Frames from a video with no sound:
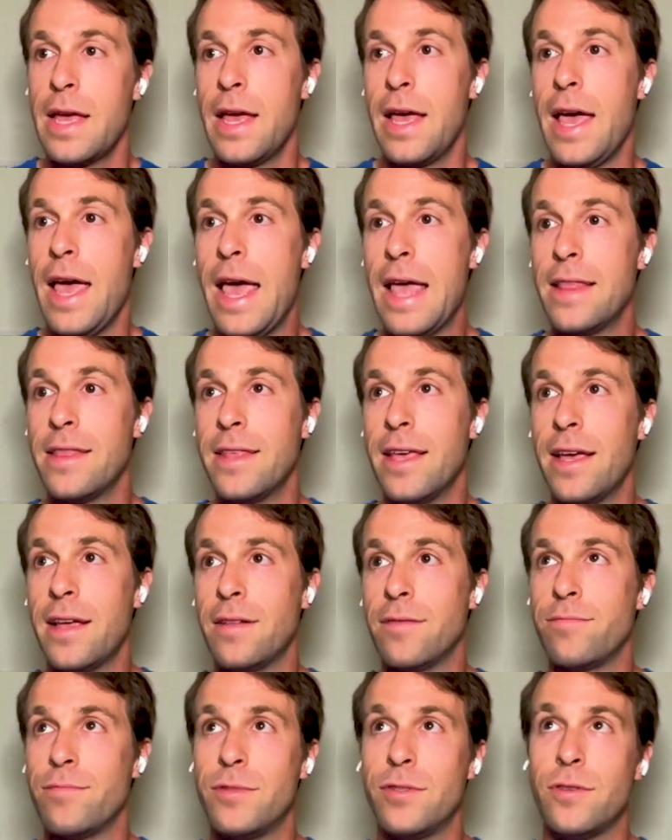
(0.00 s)
and
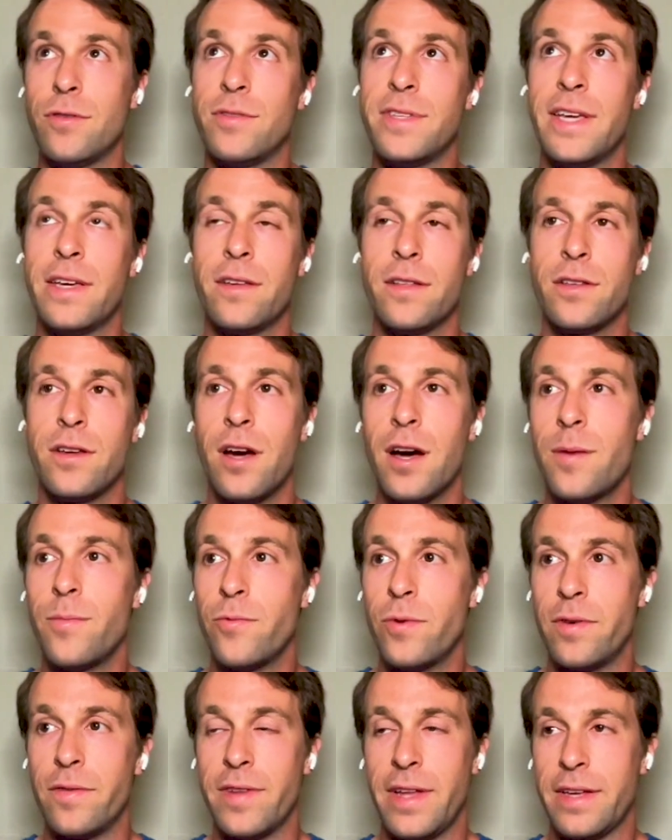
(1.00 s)
then you know they could come
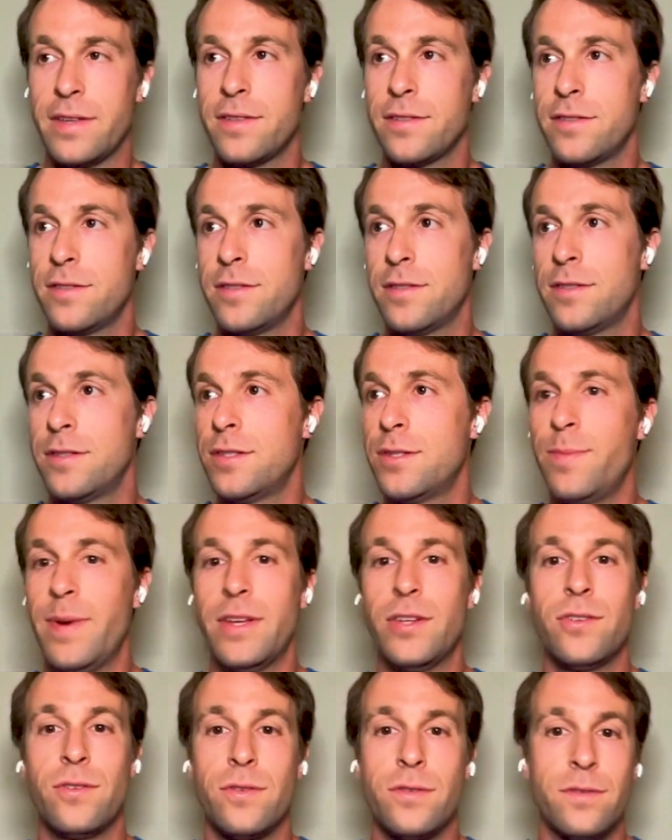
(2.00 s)
with like
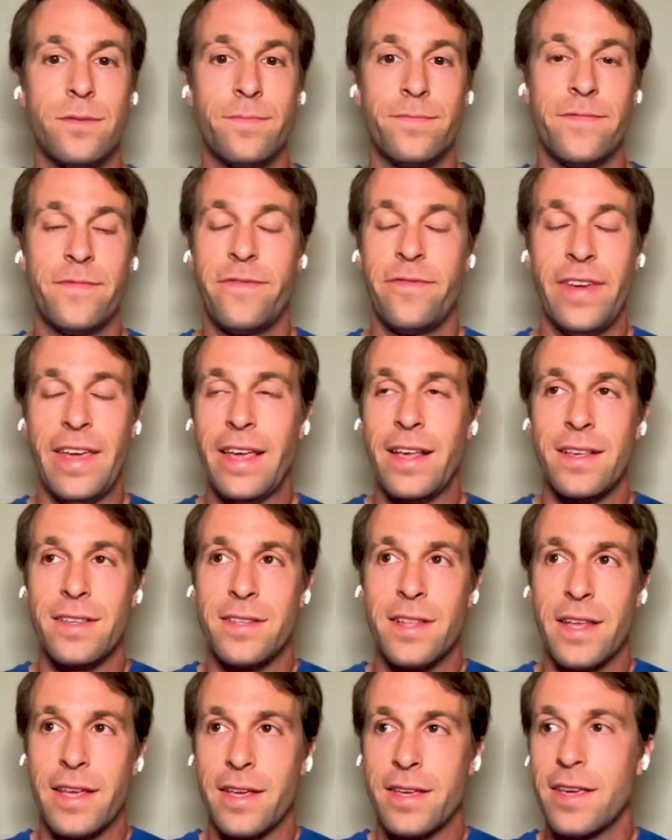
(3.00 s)
special things
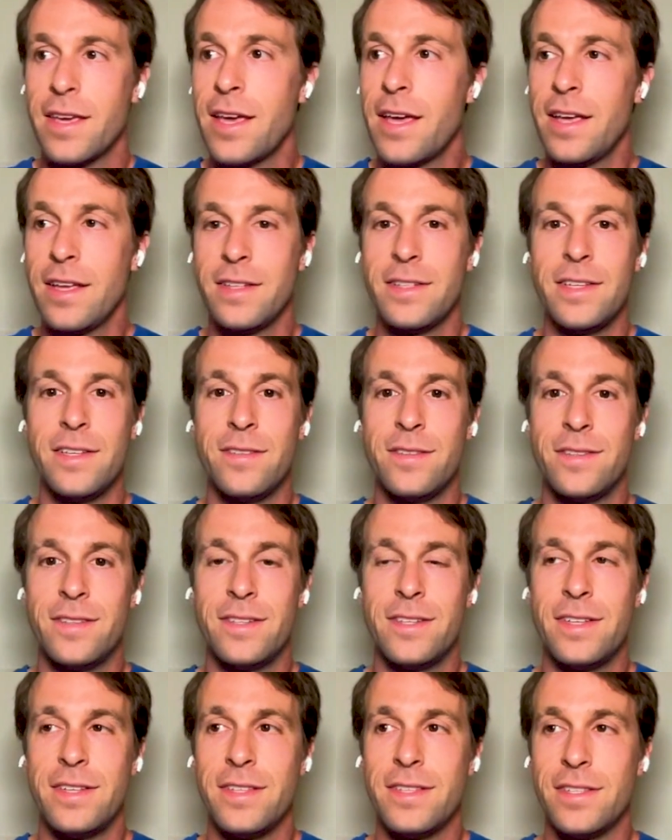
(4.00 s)
like these
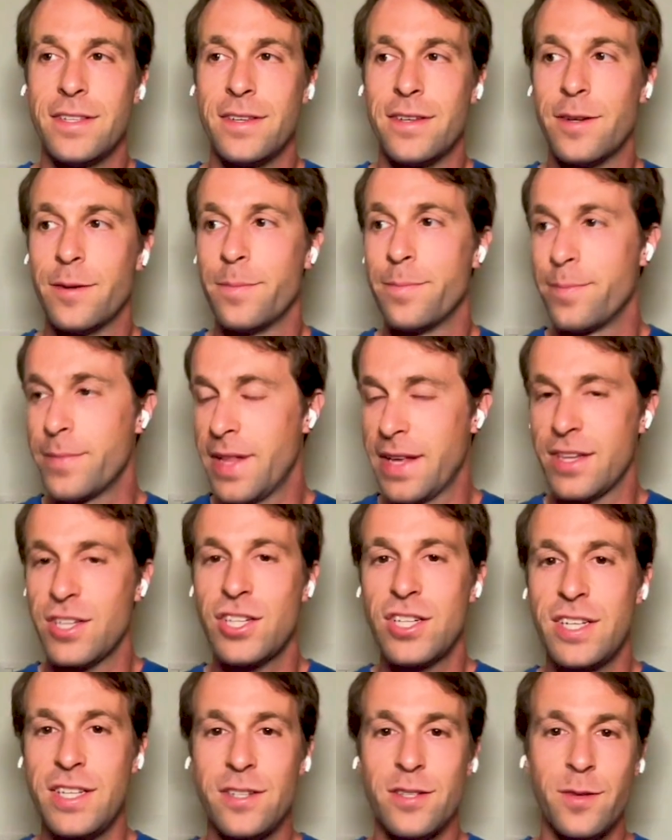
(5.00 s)
these uh, like
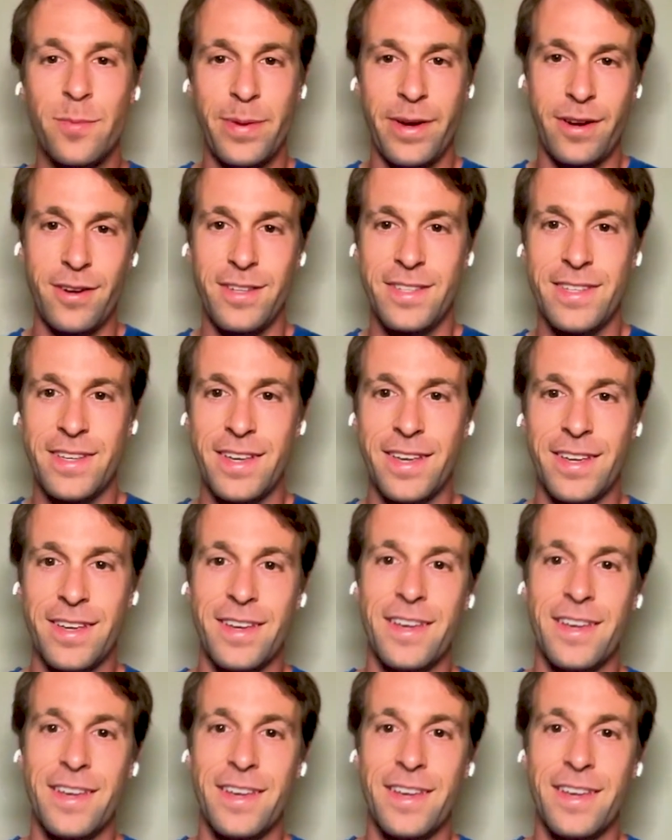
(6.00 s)
shield piercing